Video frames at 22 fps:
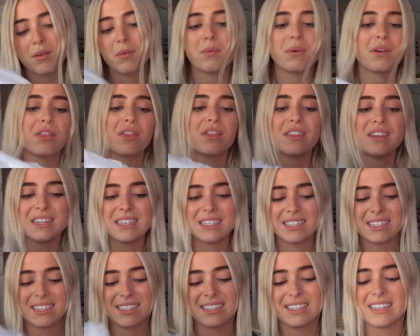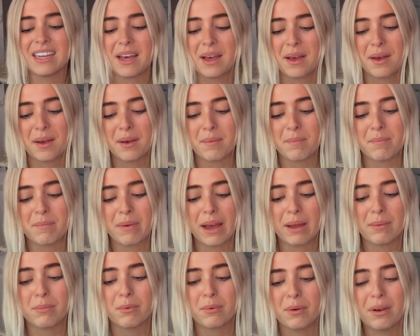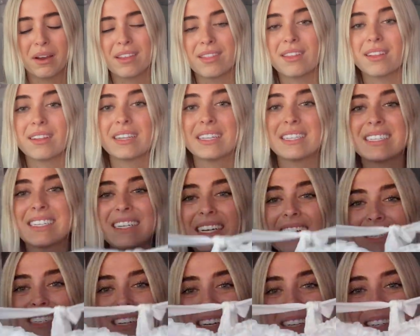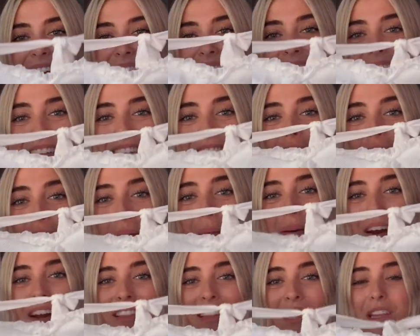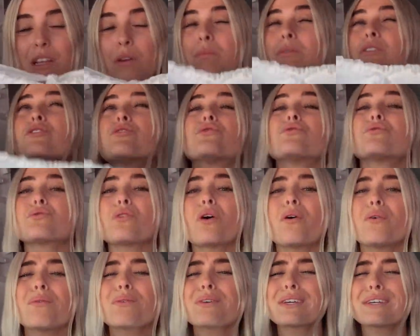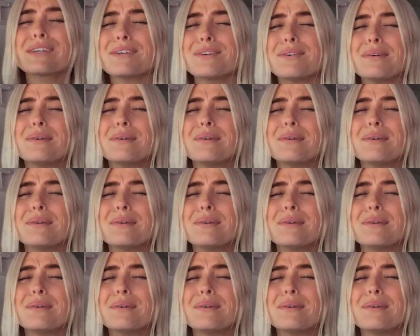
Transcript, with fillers: With this bad boy, the Latita tie top, and I thought that'd be so cute.